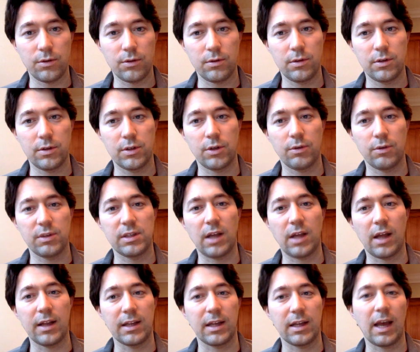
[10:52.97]
So it's
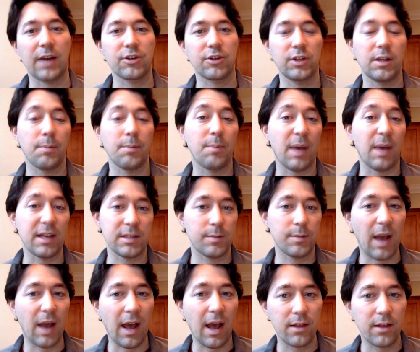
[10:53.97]
not actually the best
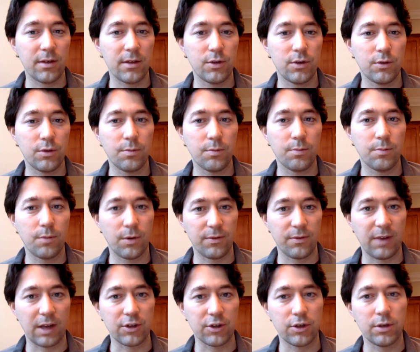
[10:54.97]
path to
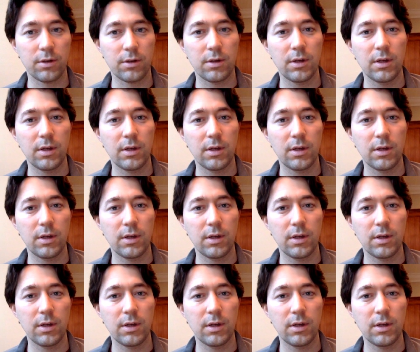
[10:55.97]
perfection,